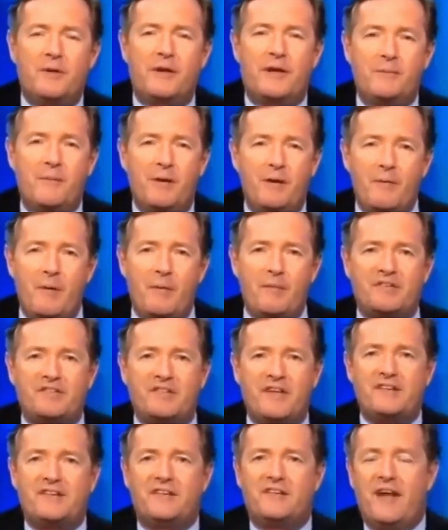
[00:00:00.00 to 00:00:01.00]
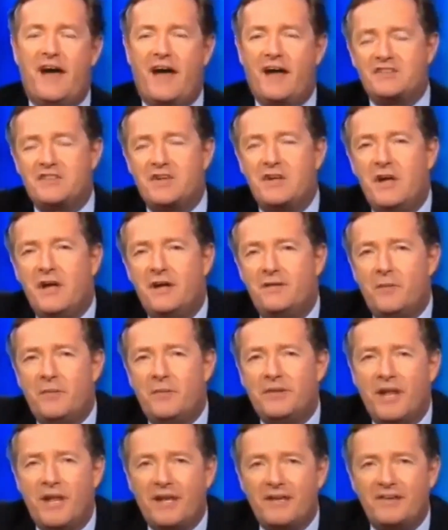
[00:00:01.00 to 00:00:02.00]
Now, you may remember Stacey Dash from the
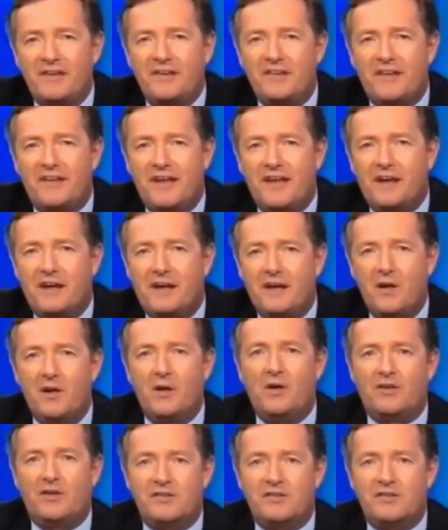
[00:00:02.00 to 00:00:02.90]
90s hit Clueless.